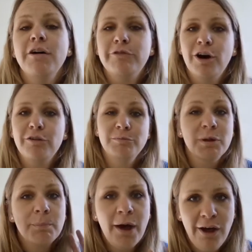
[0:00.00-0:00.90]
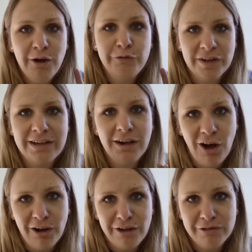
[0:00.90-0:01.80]
far from the perfect
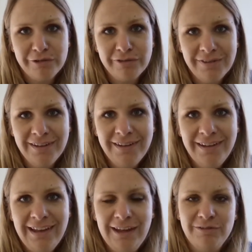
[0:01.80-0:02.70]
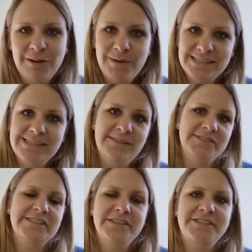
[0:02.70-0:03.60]
life, if there is
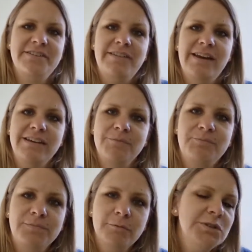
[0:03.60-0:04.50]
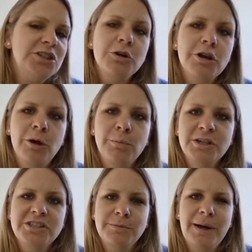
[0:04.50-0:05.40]
even such a thing. We don't know
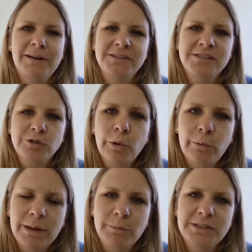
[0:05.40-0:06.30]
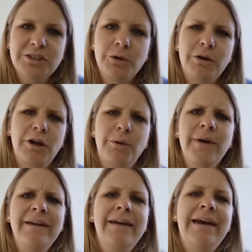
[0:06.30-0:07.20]
much about her story. We don't know
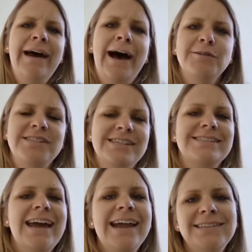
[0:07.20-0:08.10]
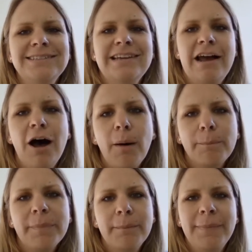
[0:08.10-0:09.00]
how she has ended up
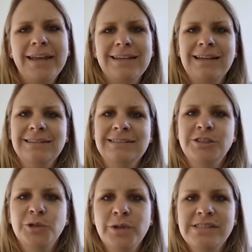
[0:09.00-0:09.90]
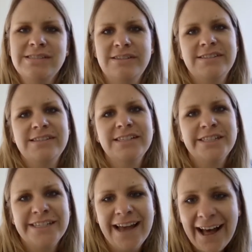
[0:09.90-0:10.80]
making the choices
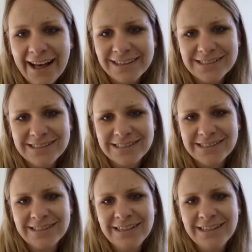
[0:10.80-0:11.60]
she has.